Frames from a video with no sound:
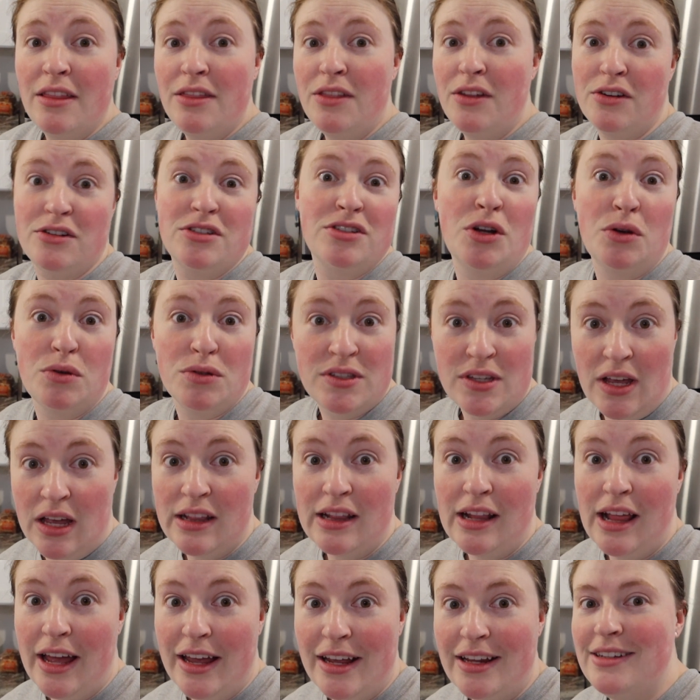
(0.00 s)
there's no
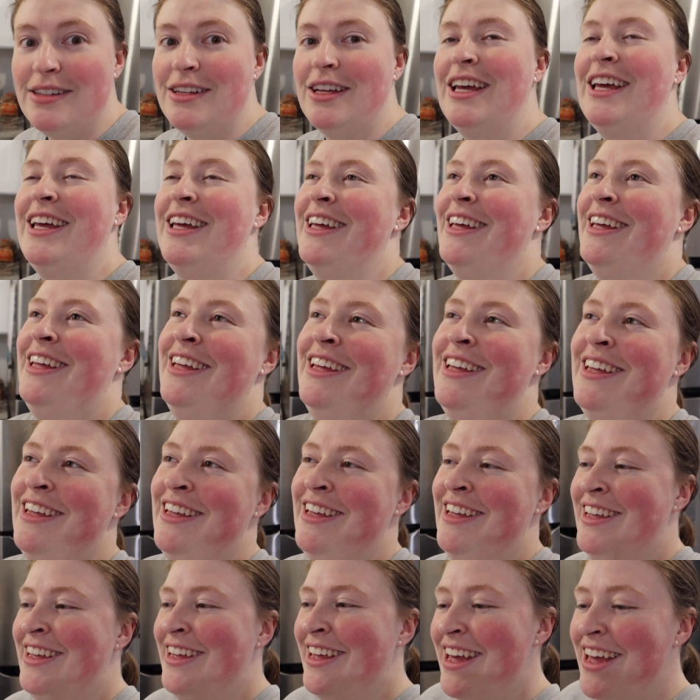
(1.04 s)
sunlight.
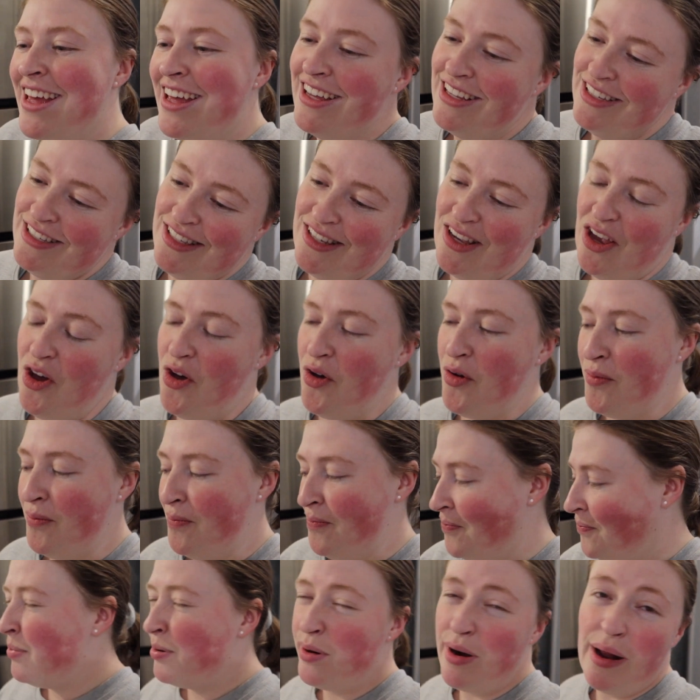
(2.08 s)
So
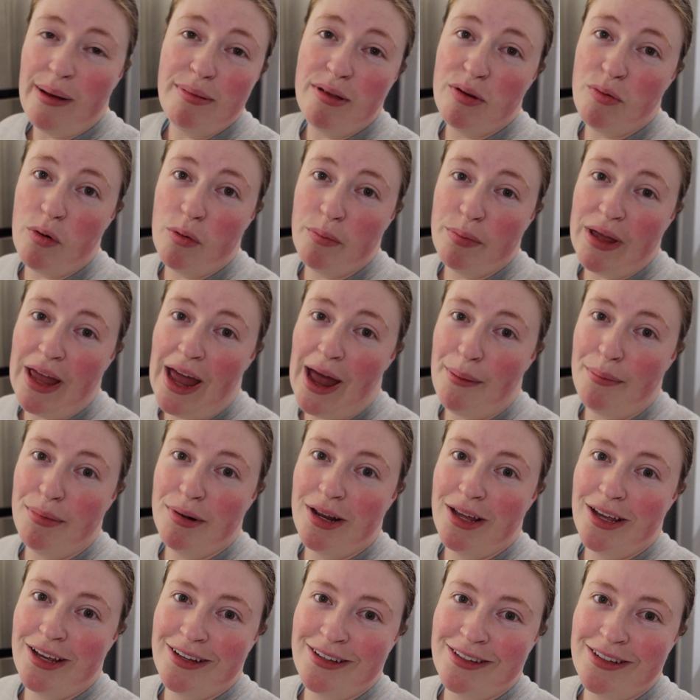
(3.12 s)
probably won't be
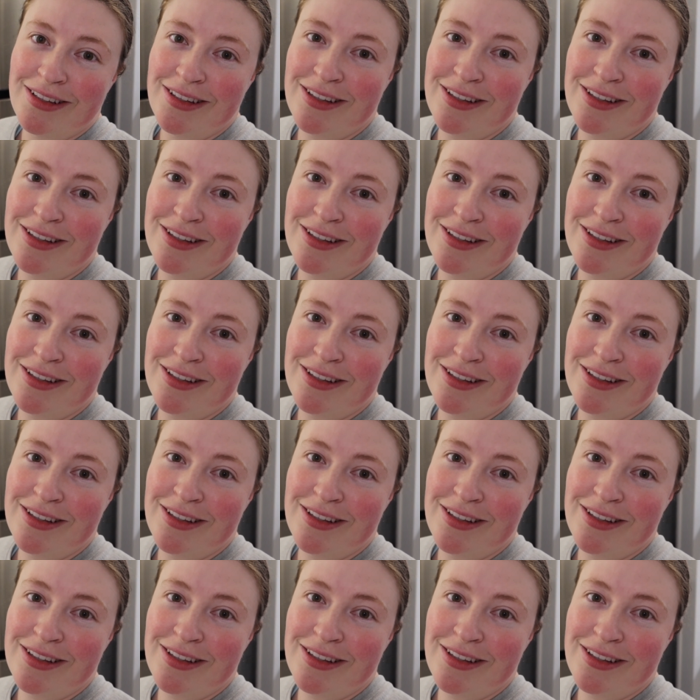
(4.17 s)
happening.